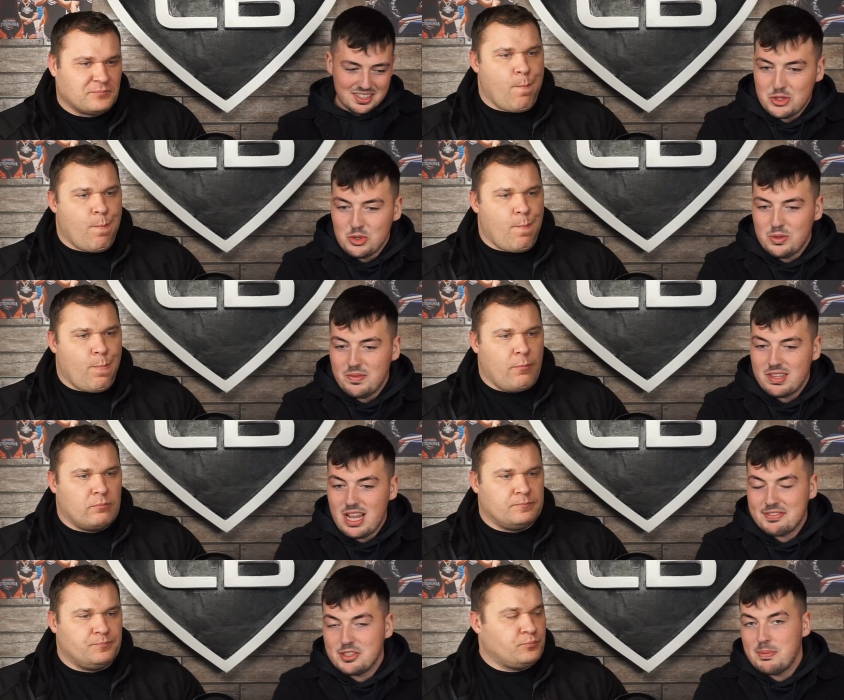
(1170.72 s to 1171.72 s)
Speaker 1: So
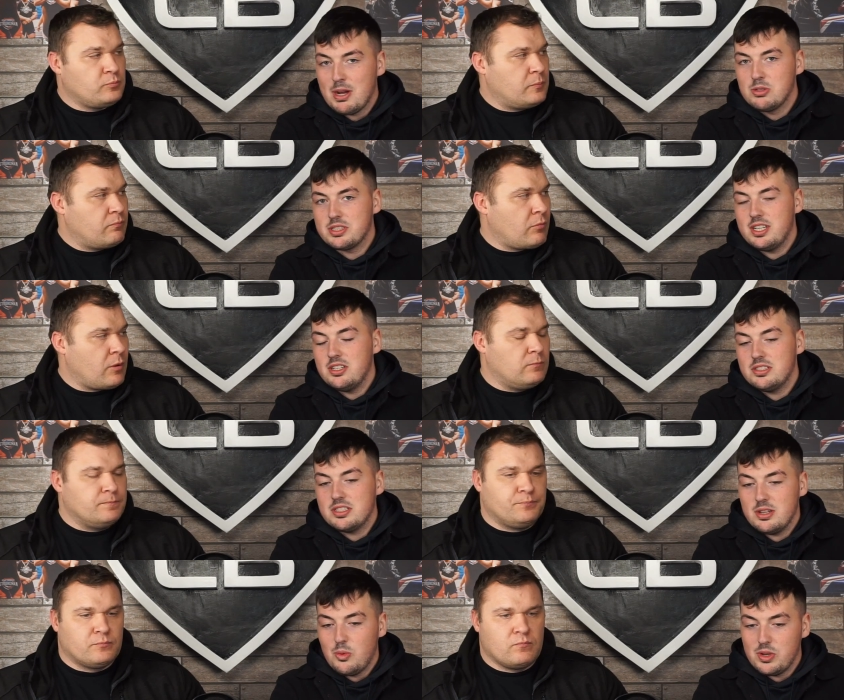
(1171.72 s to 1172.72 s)
after the Power
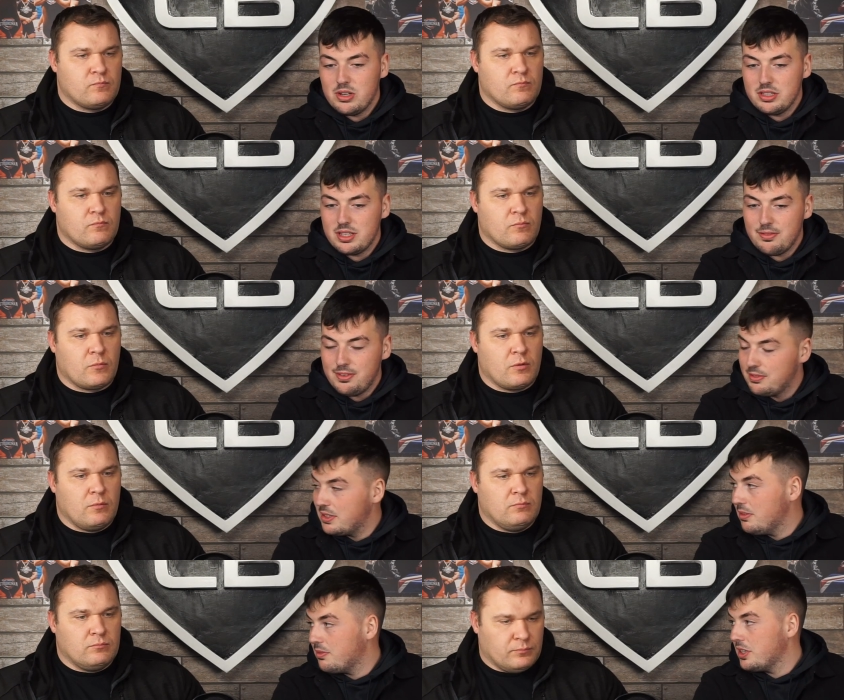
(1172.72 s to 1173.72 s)
Stairs, we are on to the fifth
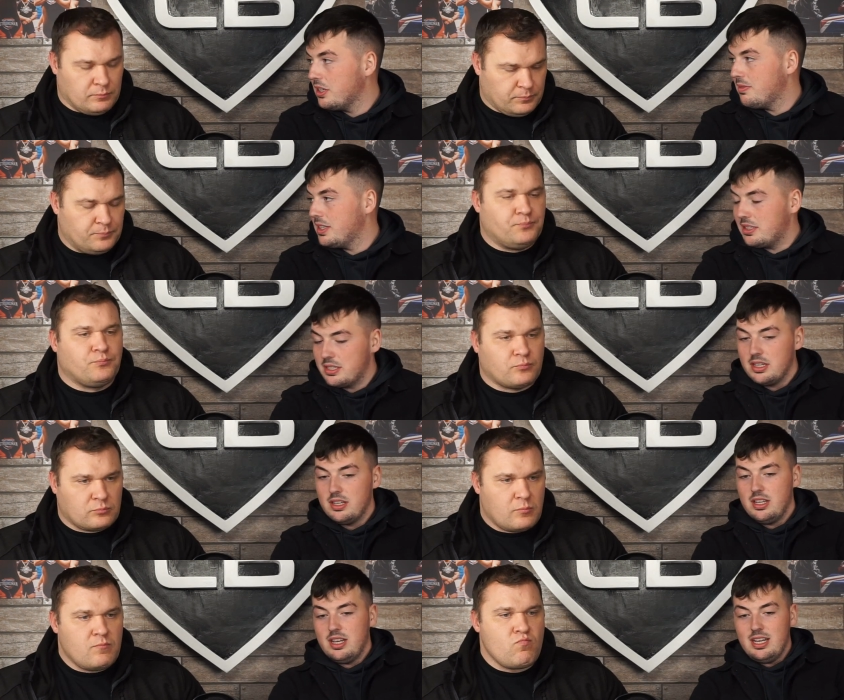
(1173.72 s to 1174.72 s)
and final event.
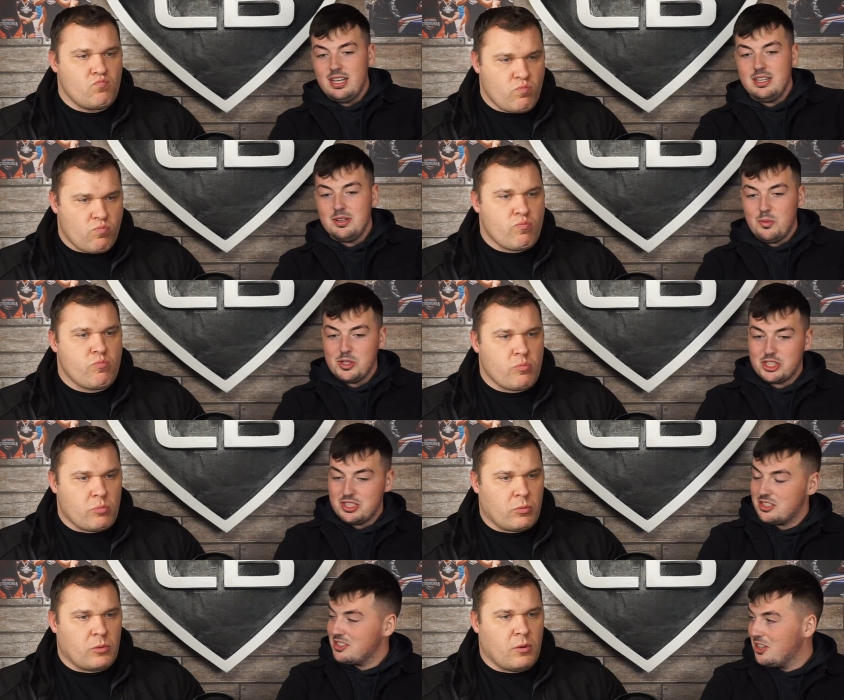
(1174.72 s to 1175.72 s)
Uh, which
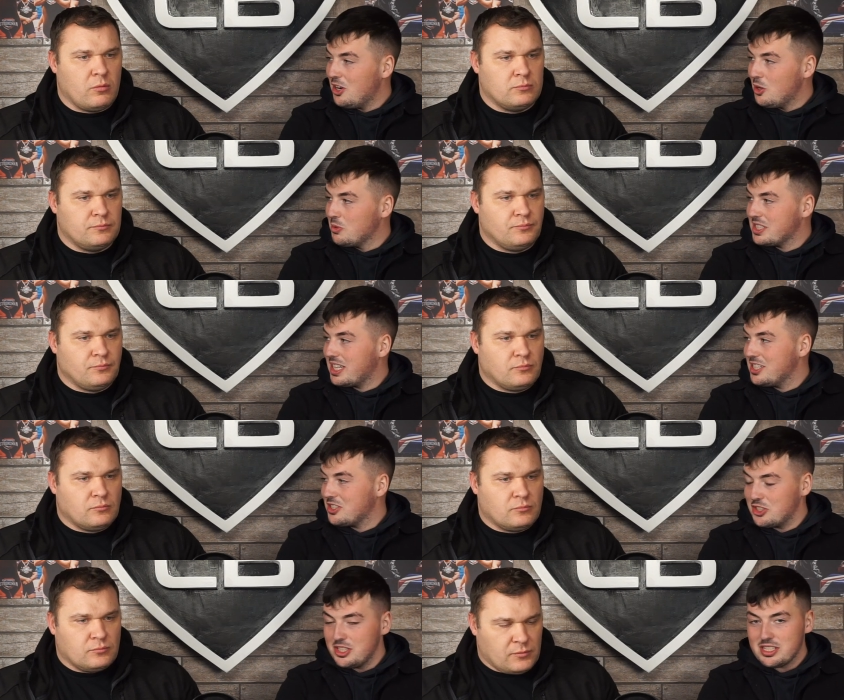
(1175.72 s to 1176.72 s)
is always the case
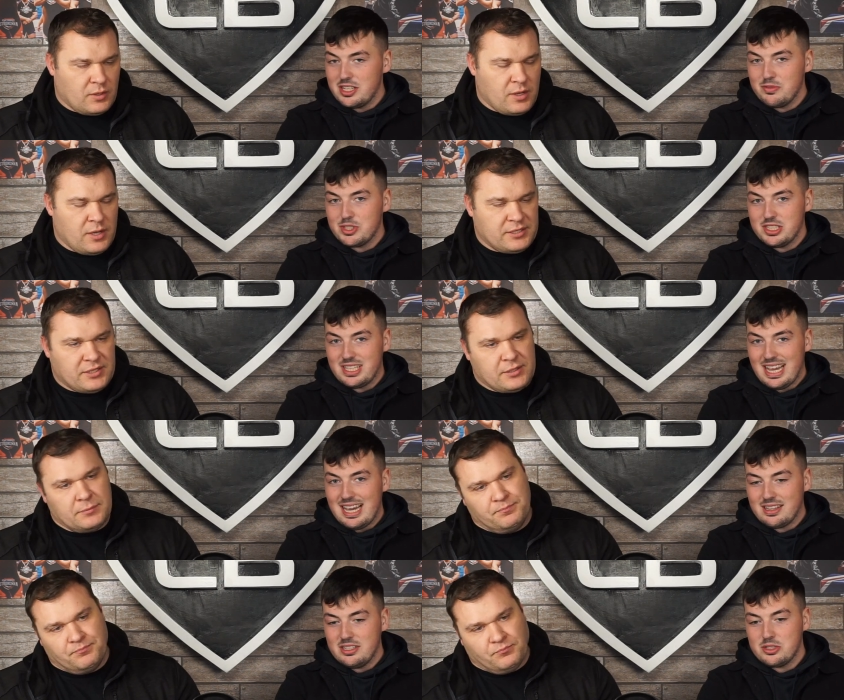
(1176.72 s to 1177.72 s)
in Giants Live, which yes. is the
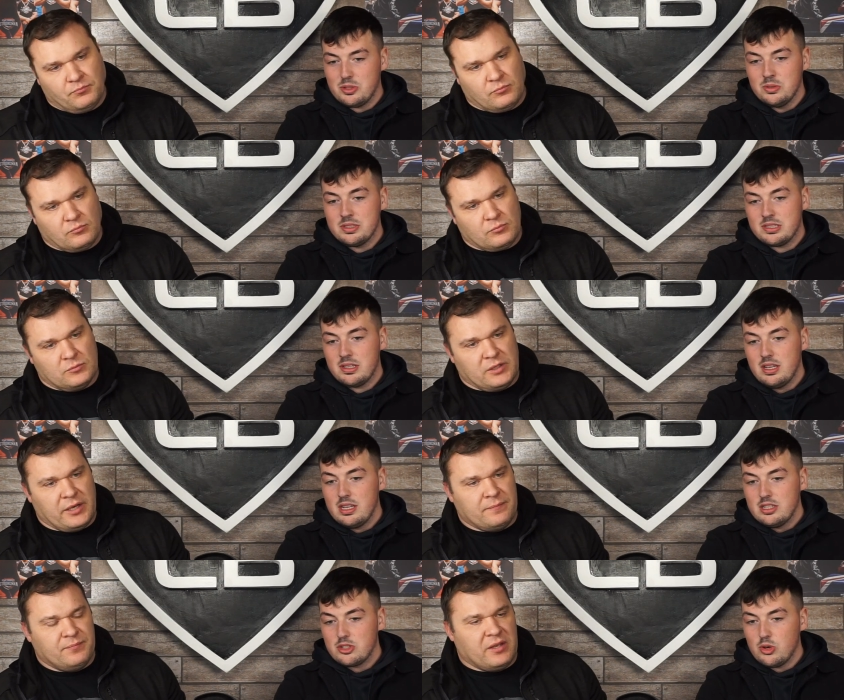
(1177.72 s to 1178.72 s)
Atlas Stones.
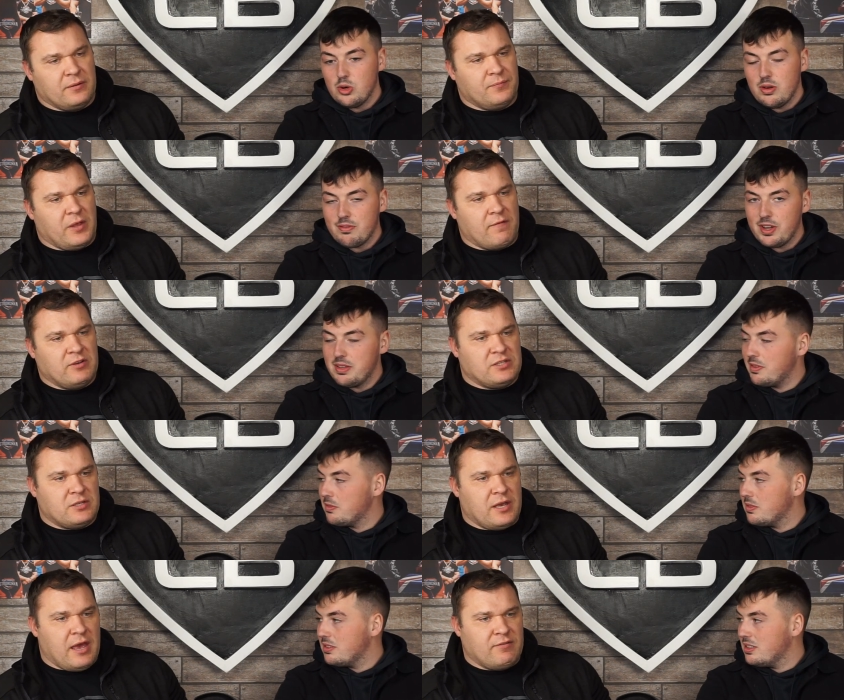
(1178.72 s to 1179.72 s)
Yeah. So five heavy,
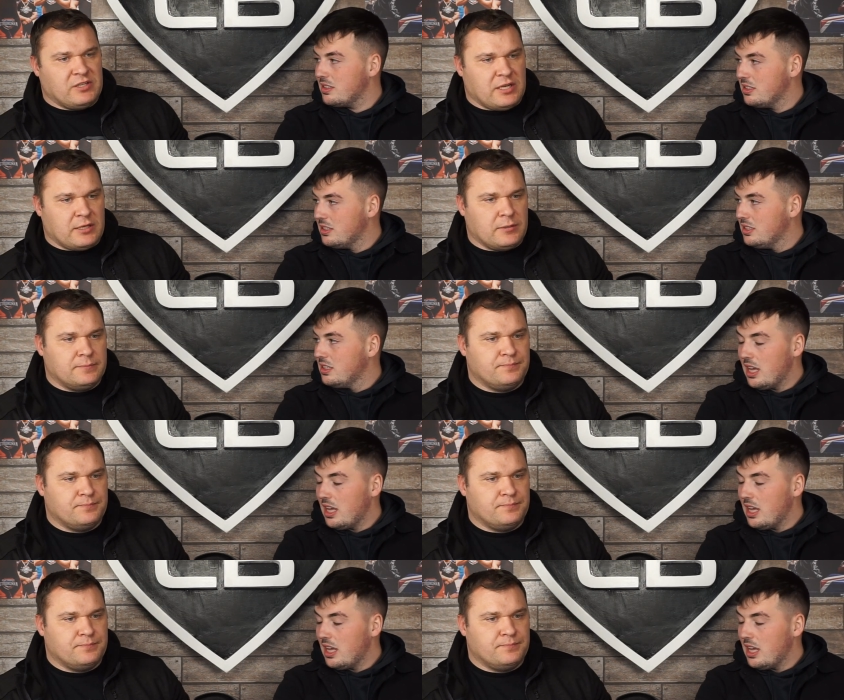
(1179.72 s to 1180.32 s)
in- heavy set